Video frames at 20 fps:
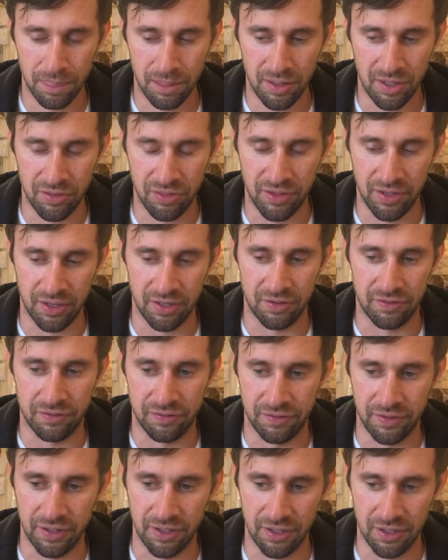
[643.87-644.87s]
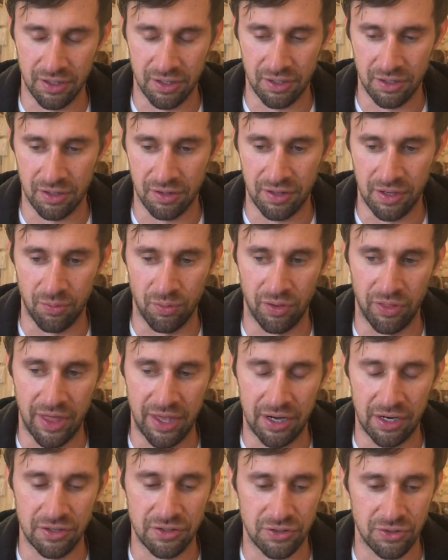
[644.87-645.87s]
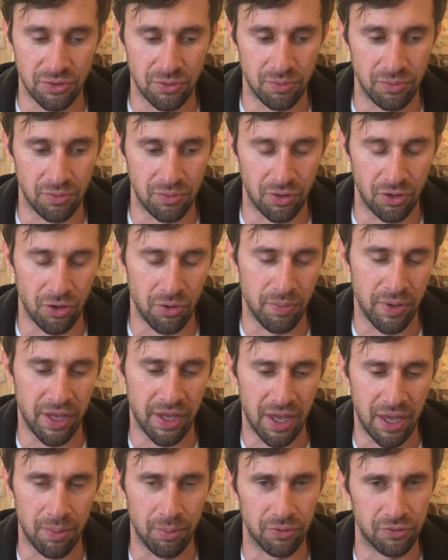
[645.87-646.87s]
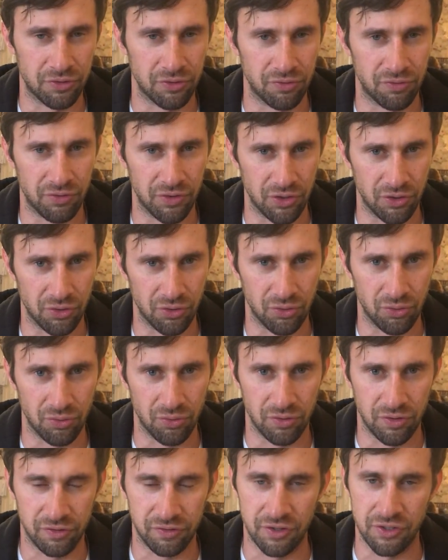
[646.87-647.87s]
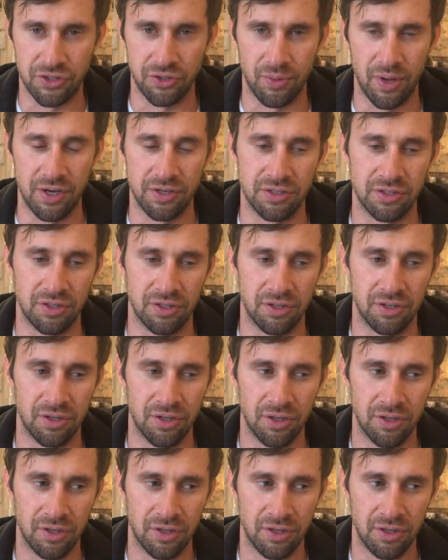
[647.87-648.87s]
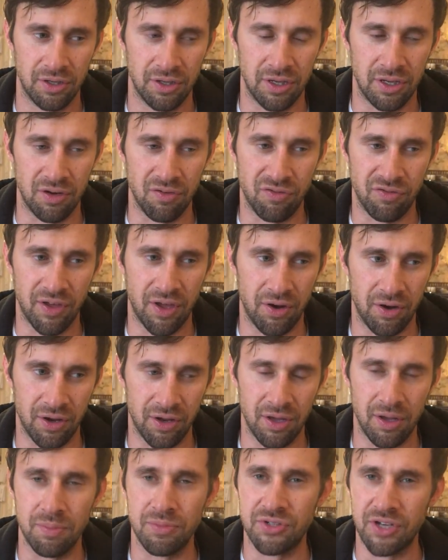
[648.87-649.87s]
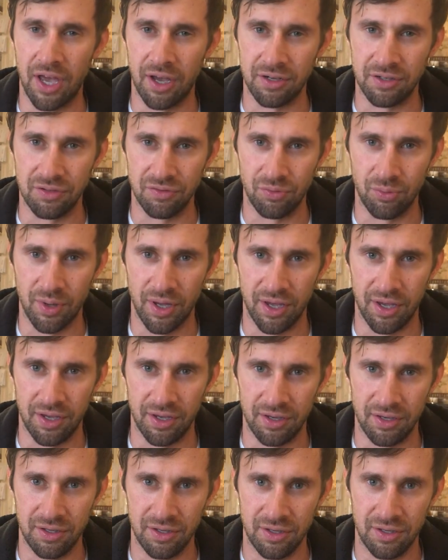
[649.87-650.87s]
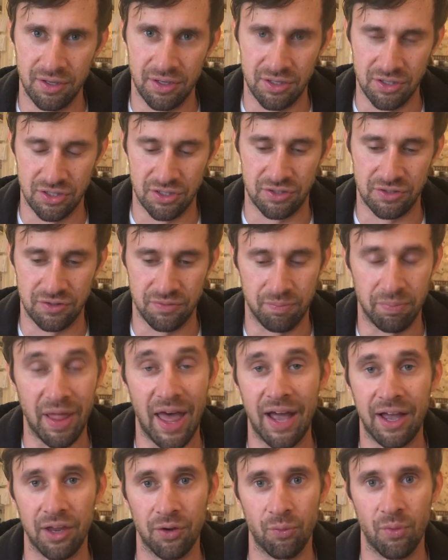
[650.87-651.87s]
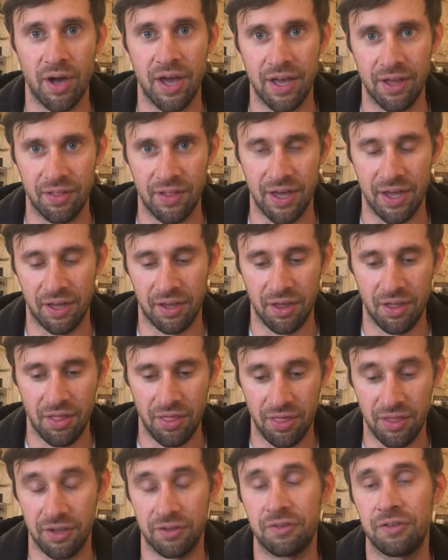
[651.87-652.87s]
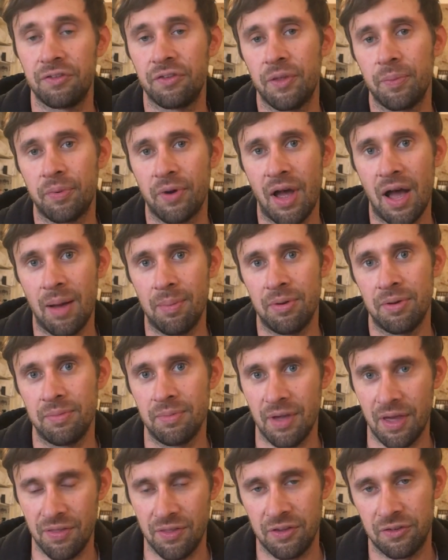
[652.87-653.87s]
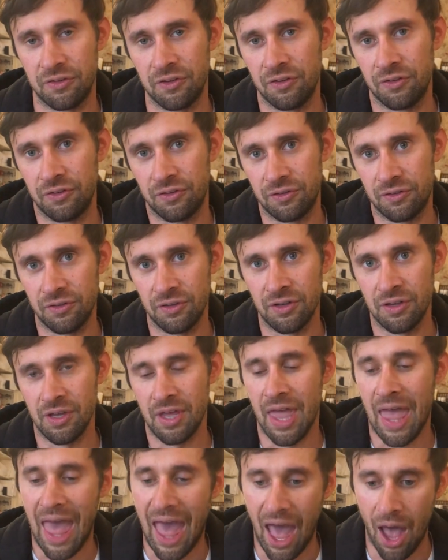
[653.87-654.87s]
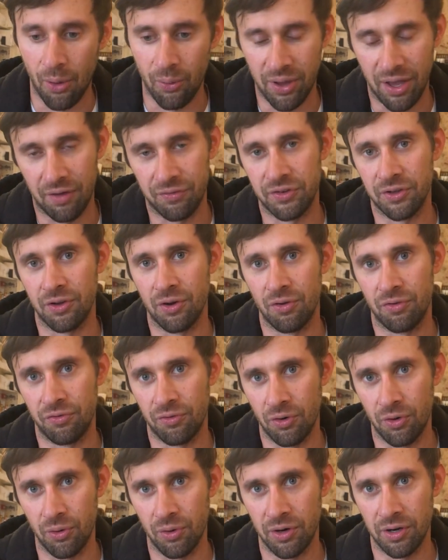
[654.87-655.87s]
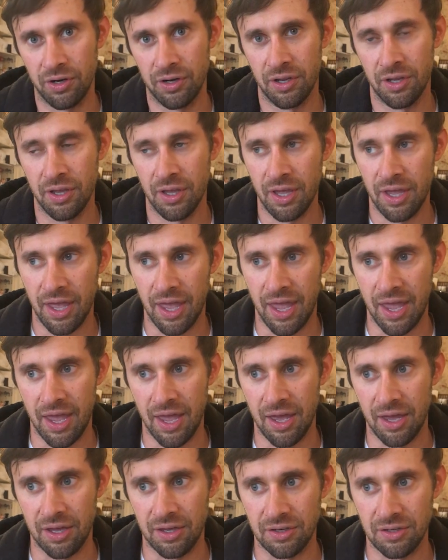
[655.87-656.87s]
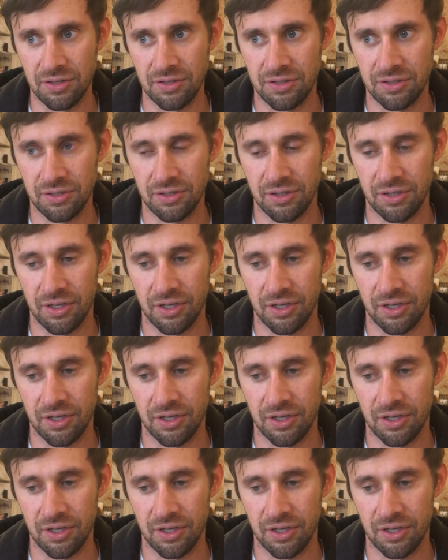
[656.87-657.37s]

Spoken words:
I think it's they relate it to her being able to view the situation in a very objective way, and just black and white, like this is the problem and this is how we have to go forward, and